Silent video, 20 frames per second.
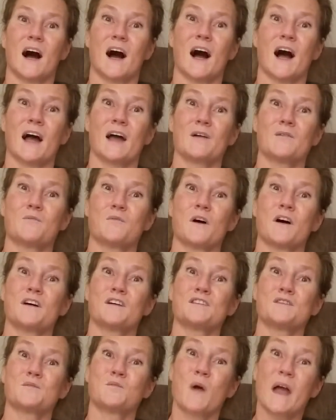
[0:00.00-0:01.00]
I
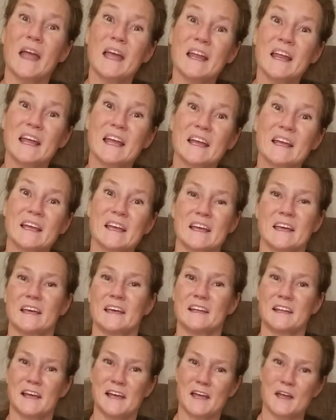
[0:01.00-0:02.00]
was waiting
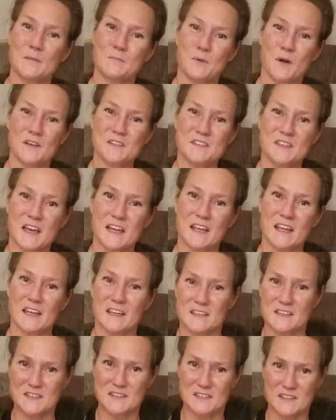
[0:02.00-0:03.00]
in a
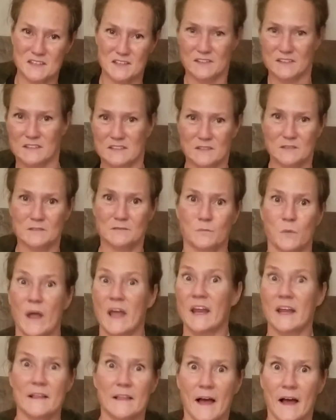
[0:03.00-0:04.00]
prosthetics
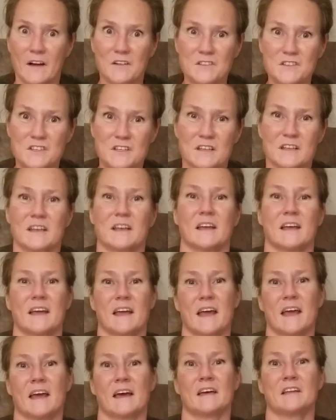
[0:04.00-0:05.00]
waiting lounge,
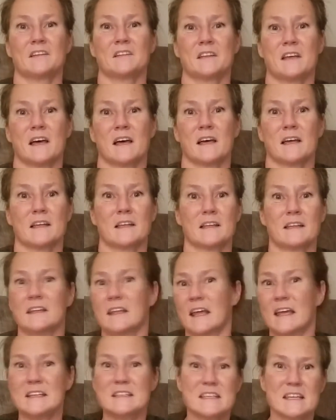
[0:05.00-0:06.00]
and an
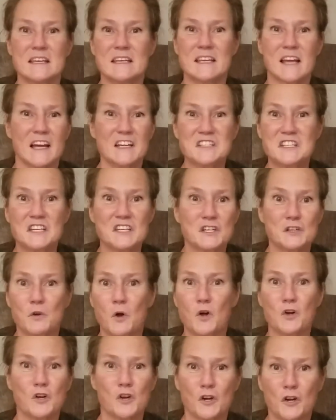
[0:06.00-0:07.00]
18,
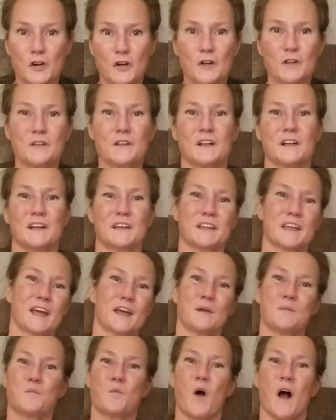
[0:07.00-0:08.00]
19-year-old girl
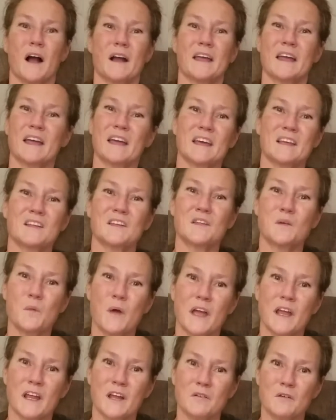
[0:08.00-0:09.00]
came walking into the
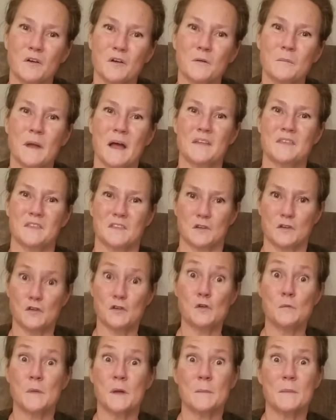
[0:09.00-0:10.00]
waiting room at
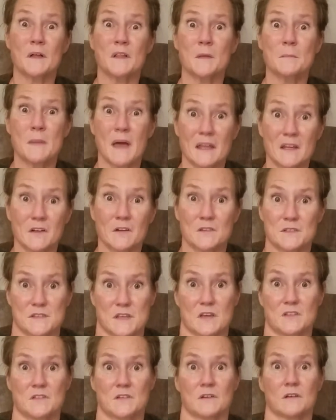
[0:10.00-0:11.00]
Hugh McMillan Medical
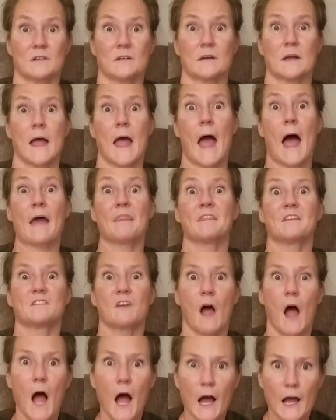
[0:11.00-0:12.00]
Center. At the
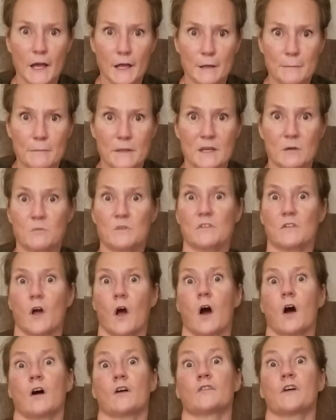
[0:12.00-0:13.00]
time, it was
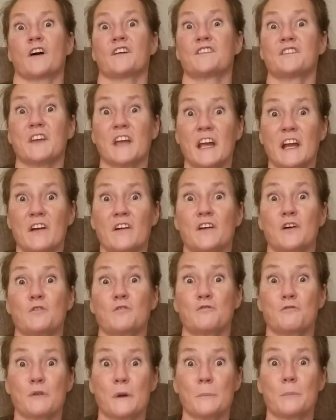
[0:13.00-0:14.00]
called Ontario
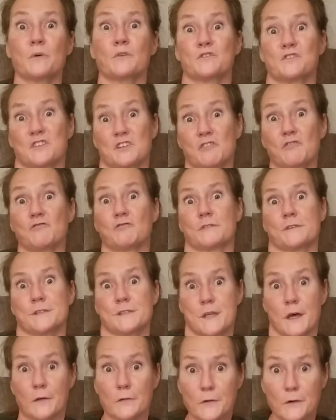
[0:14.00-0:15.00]
Crippled Children's
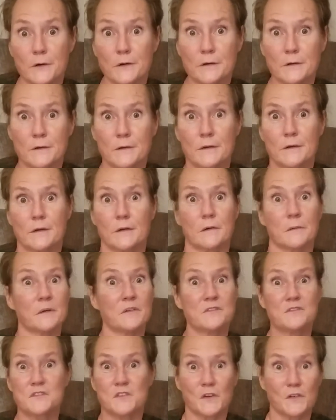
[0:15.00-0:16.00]
Center.
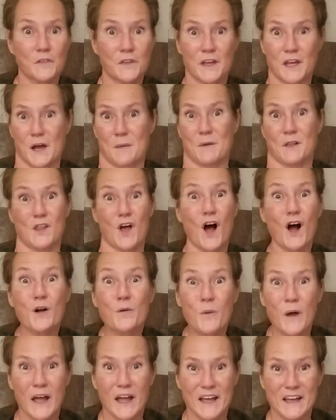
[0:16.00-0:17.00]
We've certainly come a
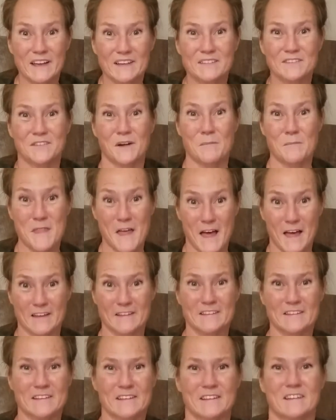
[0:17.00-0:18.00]
long way from
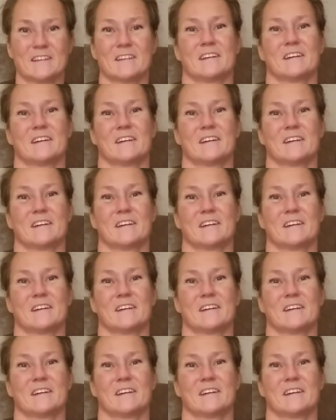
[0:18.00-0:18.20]
then.